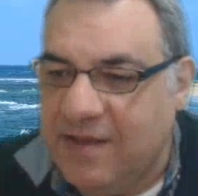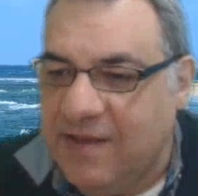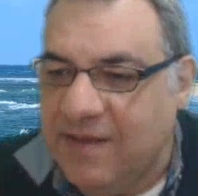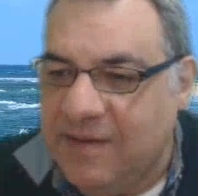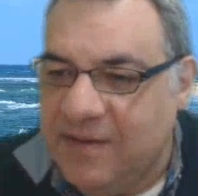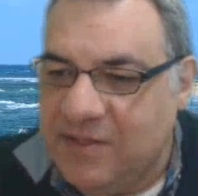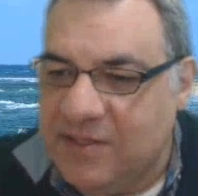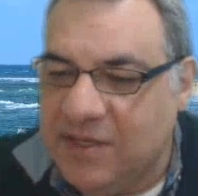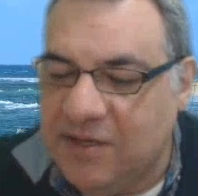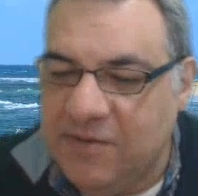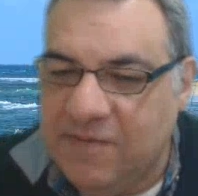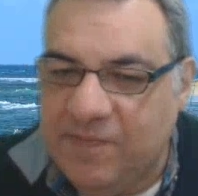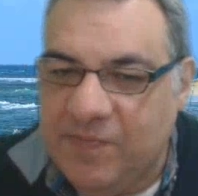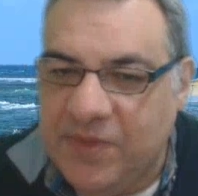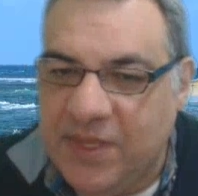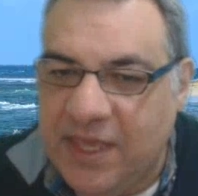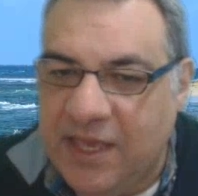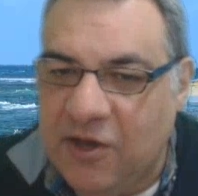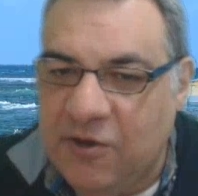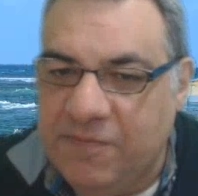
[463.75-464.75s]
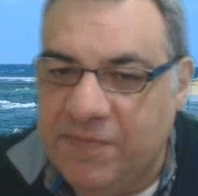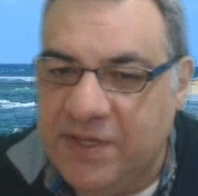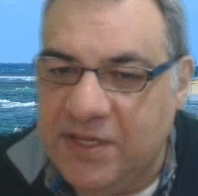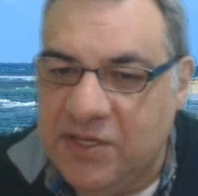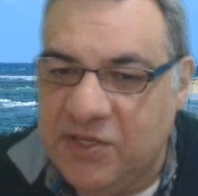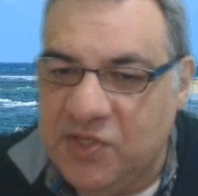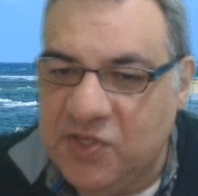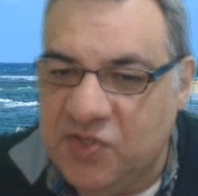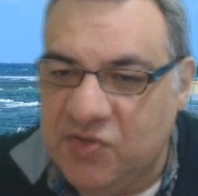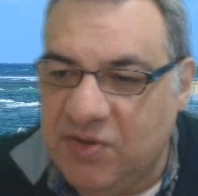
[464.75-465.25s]
so helping
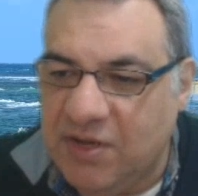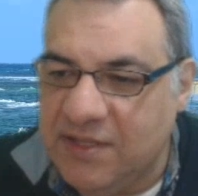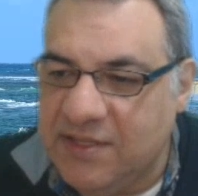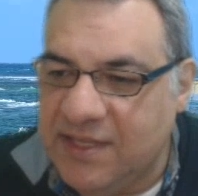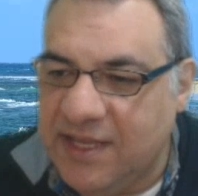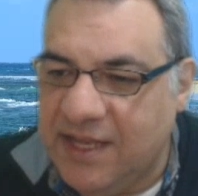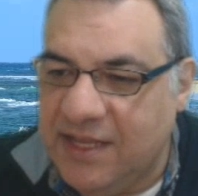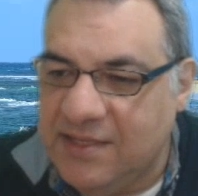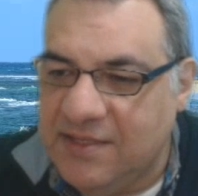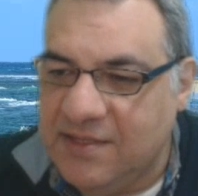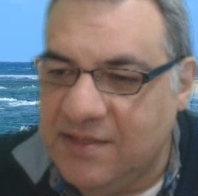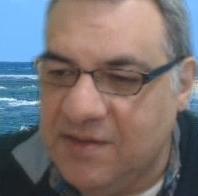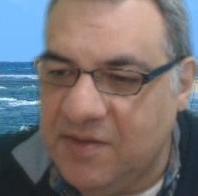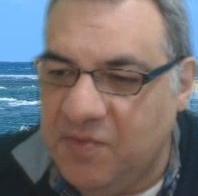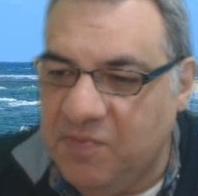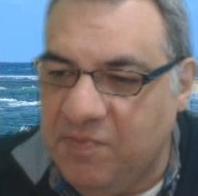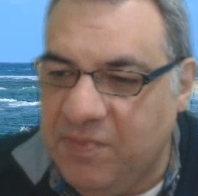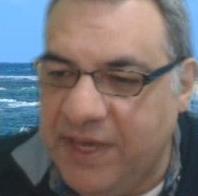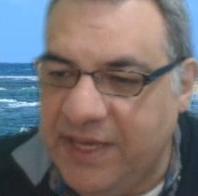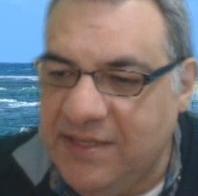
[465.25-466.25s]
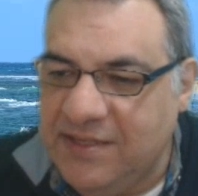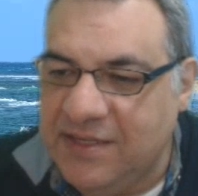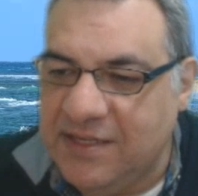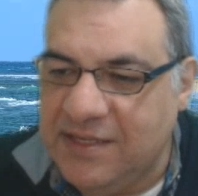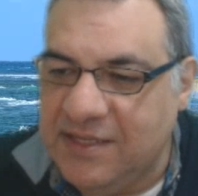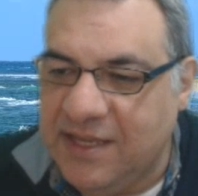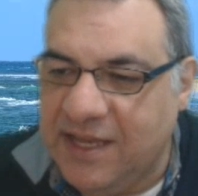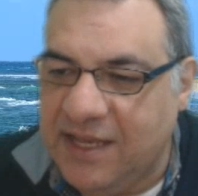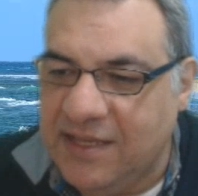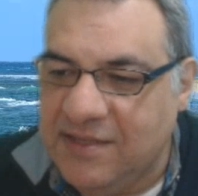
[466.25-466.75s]
construct that,
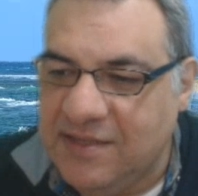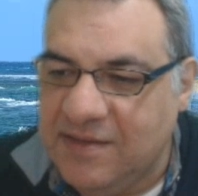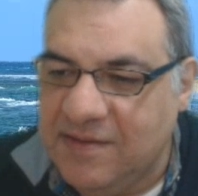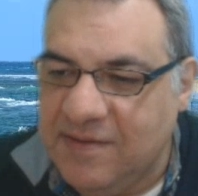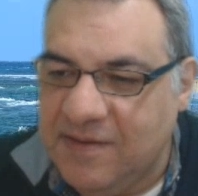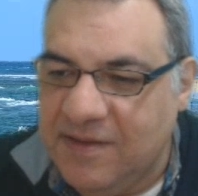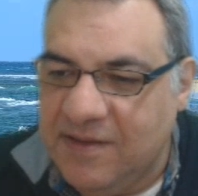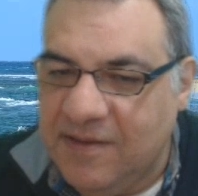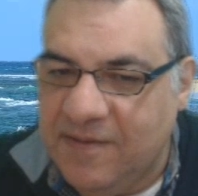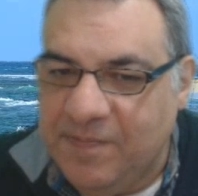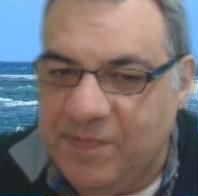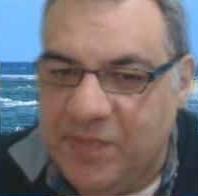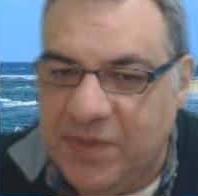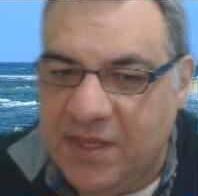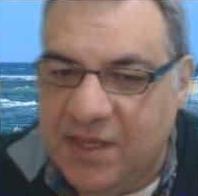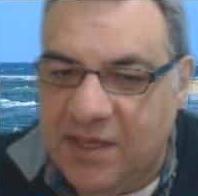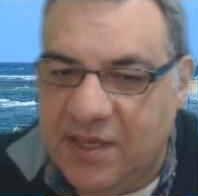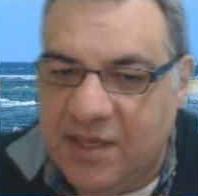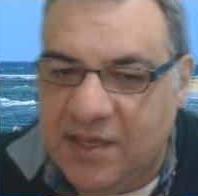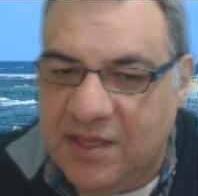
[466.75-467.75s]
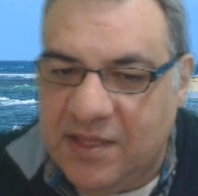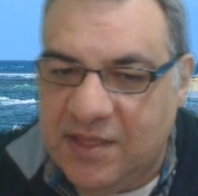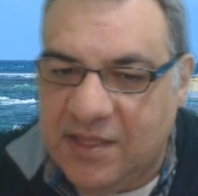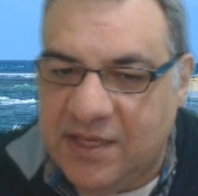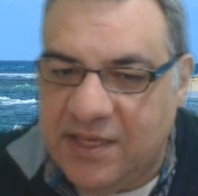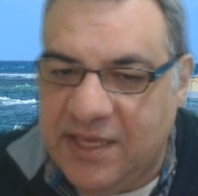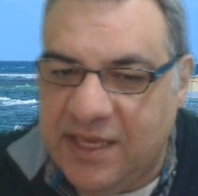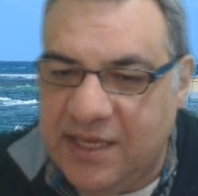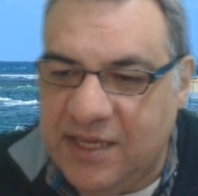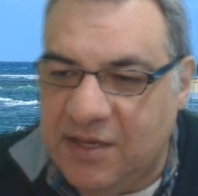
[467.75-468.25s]
mating that.
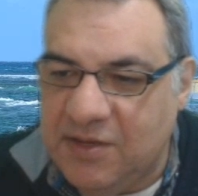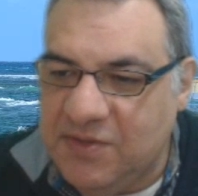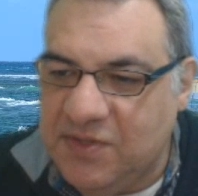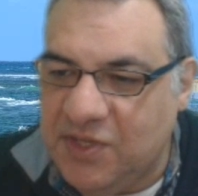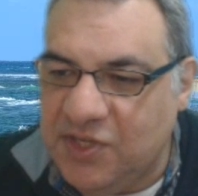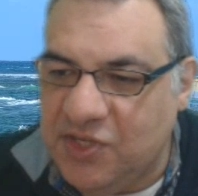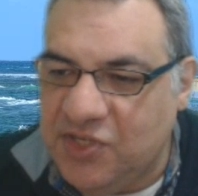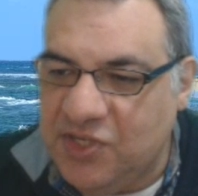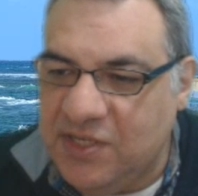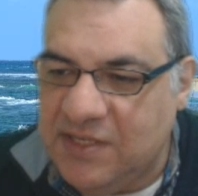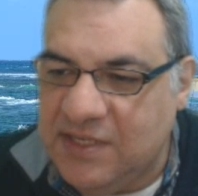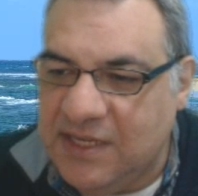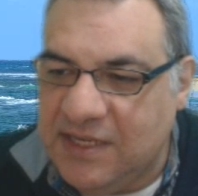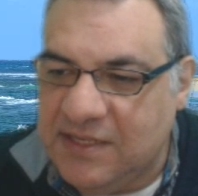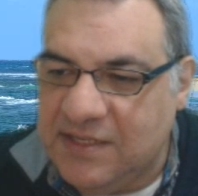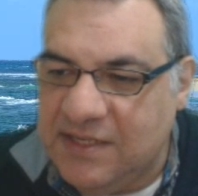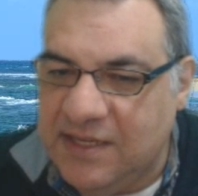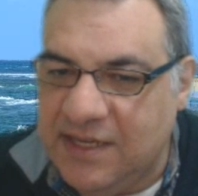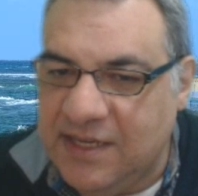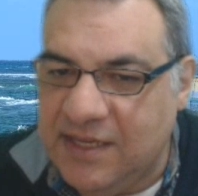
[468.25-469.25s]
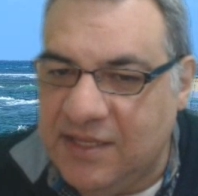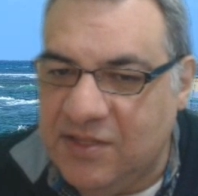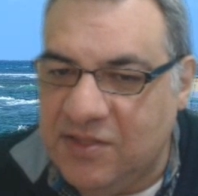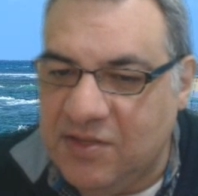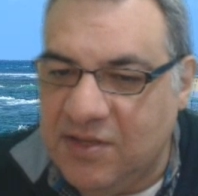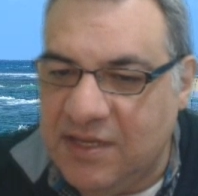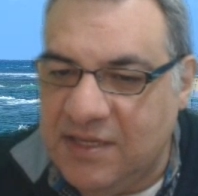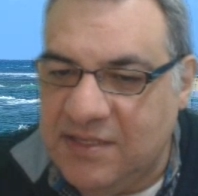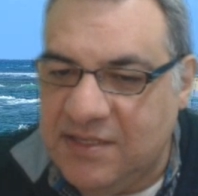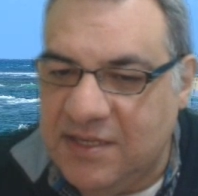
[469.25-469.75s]
The king goes to g6 here,
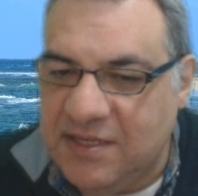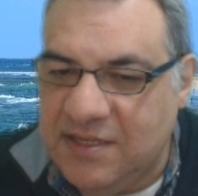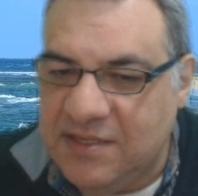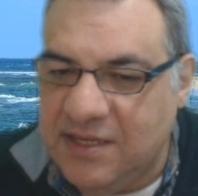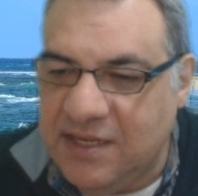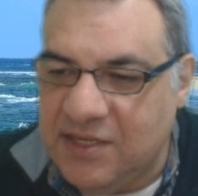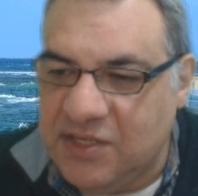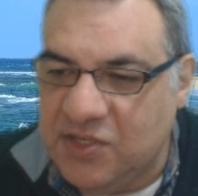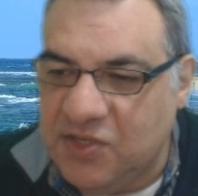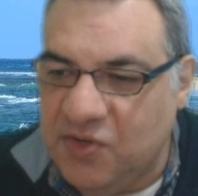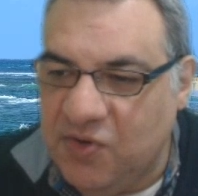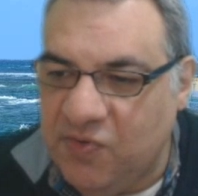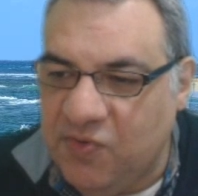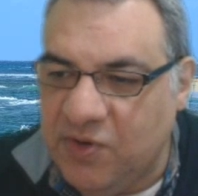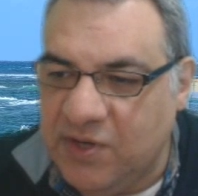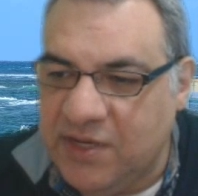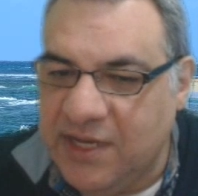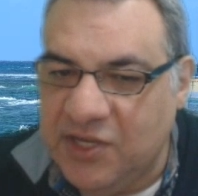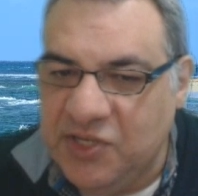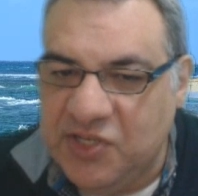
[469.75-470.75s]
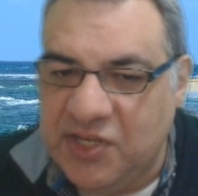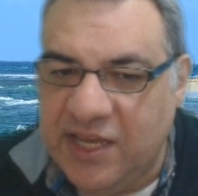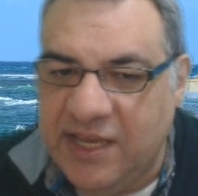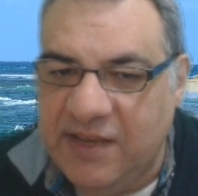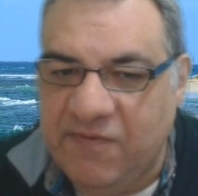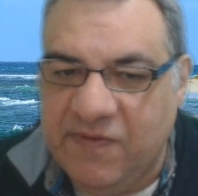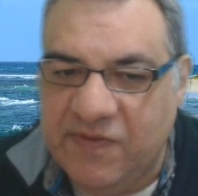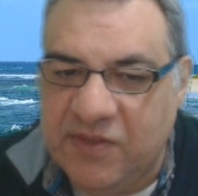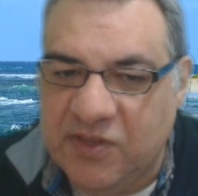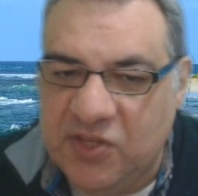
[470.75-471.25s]
knight c6, rook
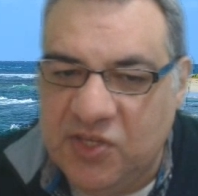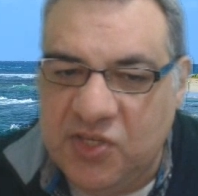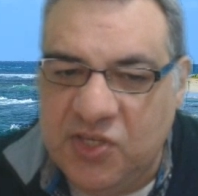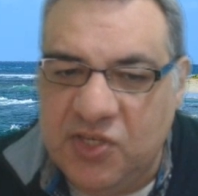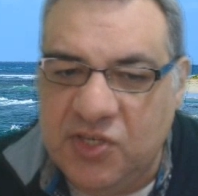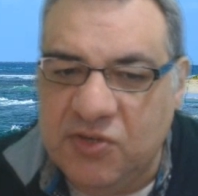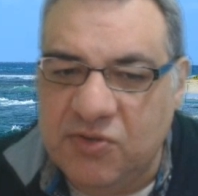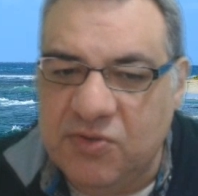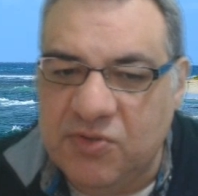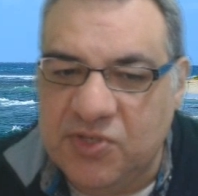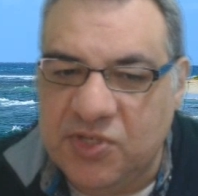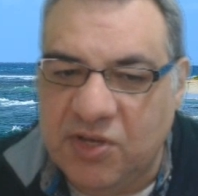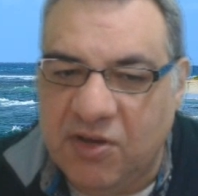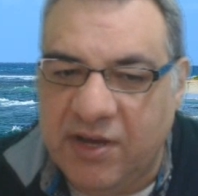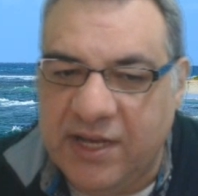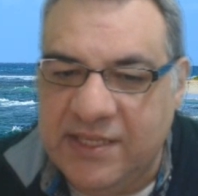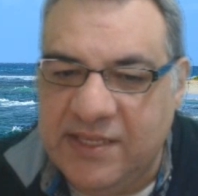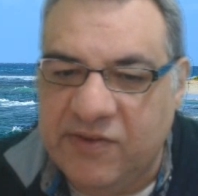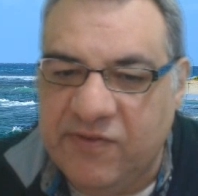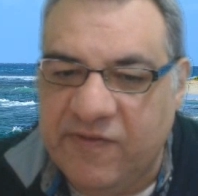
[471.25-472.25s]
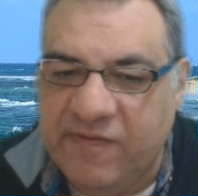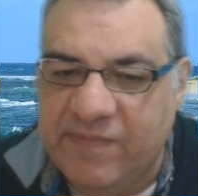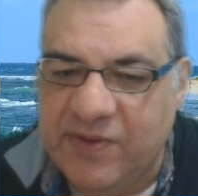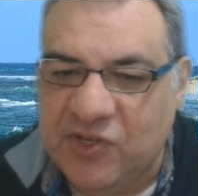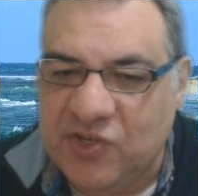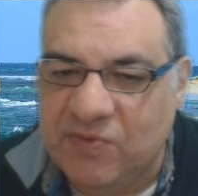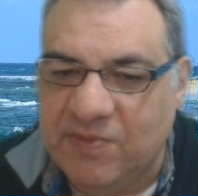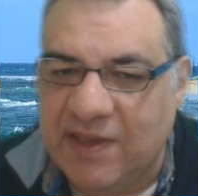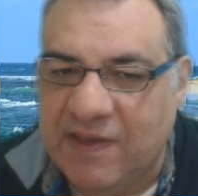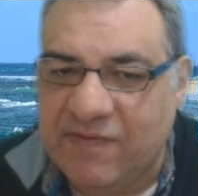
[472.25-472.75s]
h8 with the huge idea of
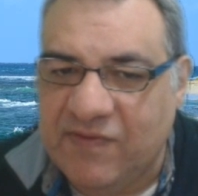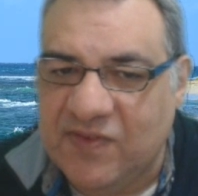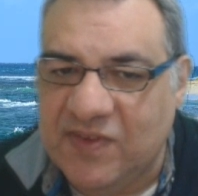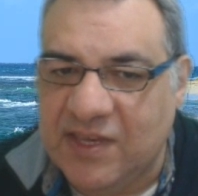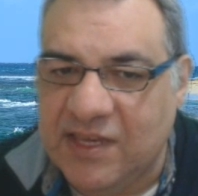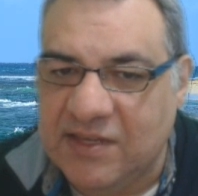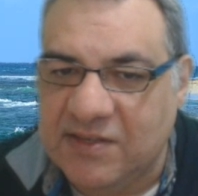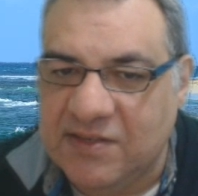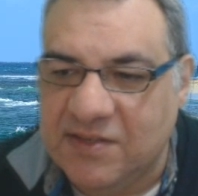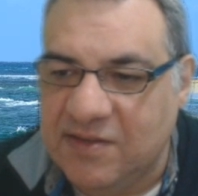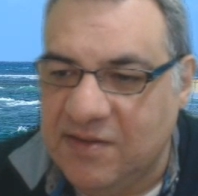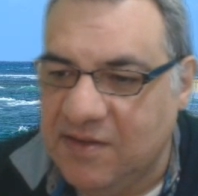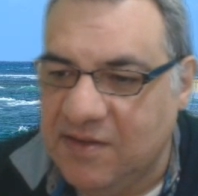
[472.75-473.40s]
bishop f6.